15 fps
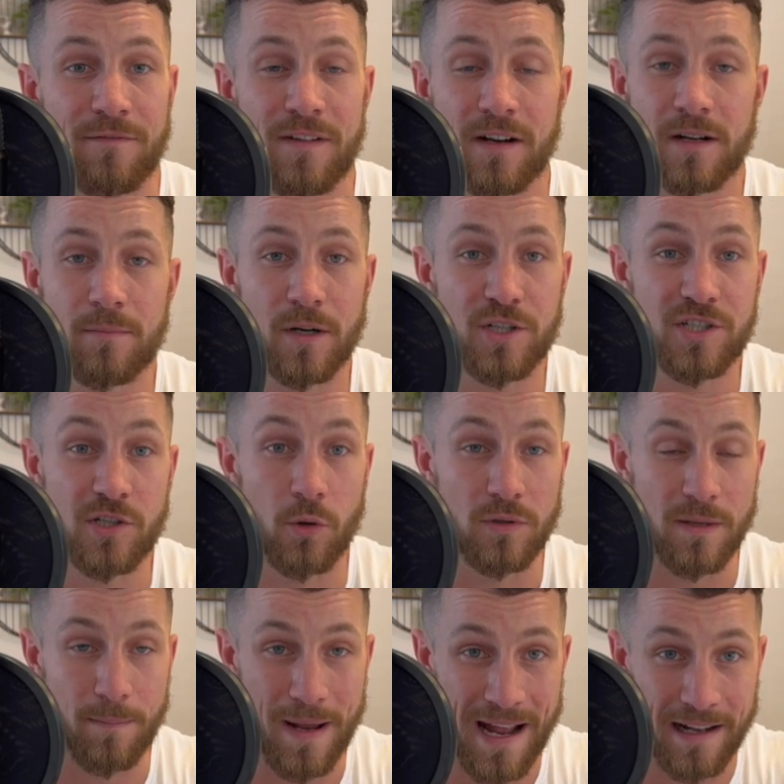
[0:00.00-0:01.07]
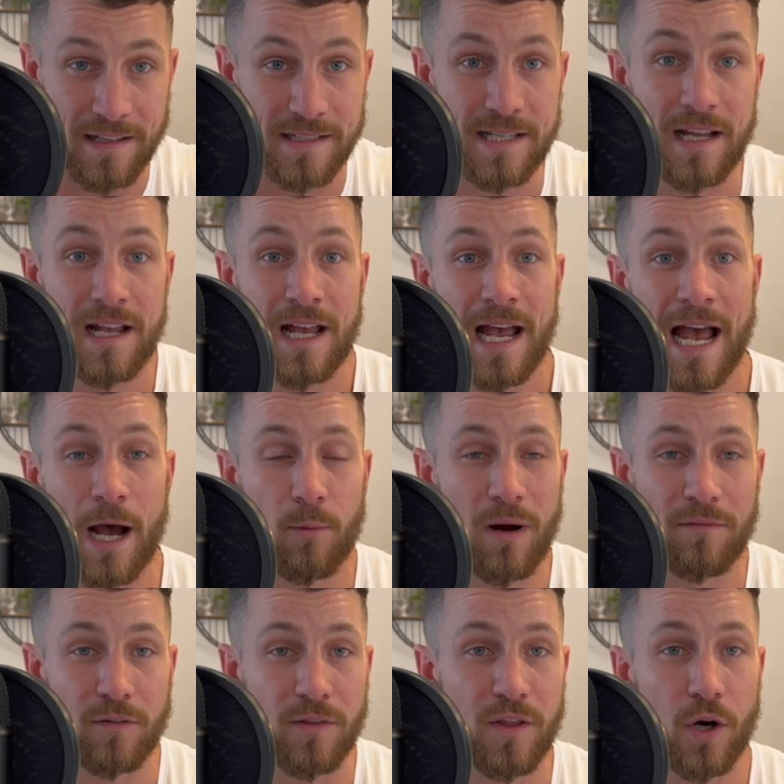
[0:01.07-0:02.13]
very much so depends.
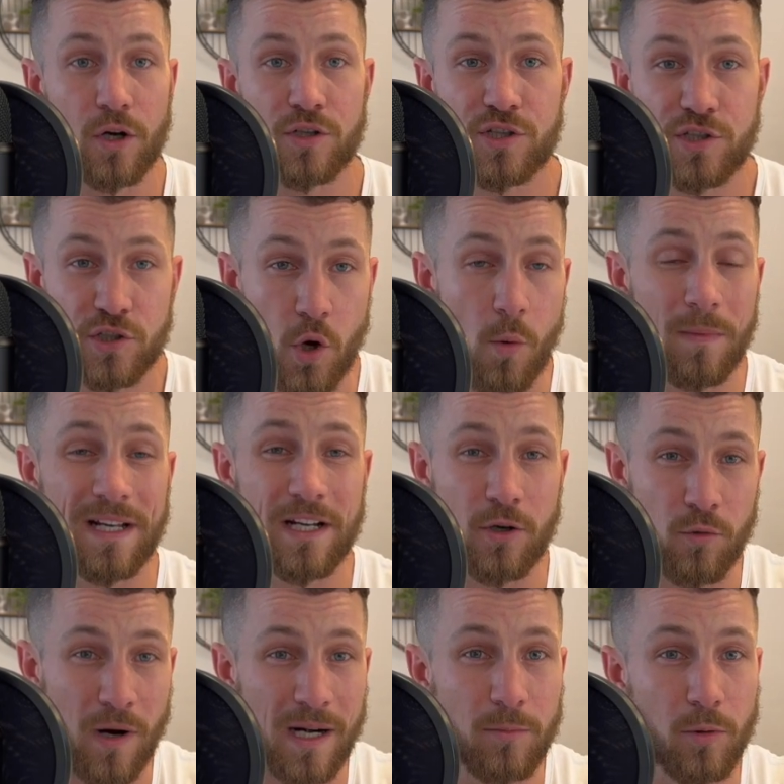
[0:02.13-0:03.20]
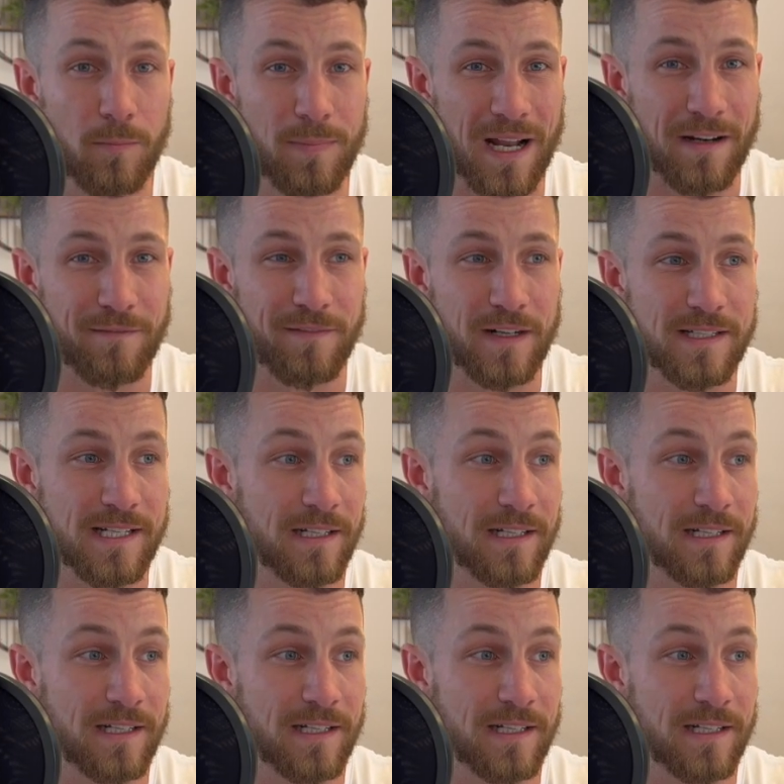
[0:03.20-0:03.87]
However, there are so many incredible benefits.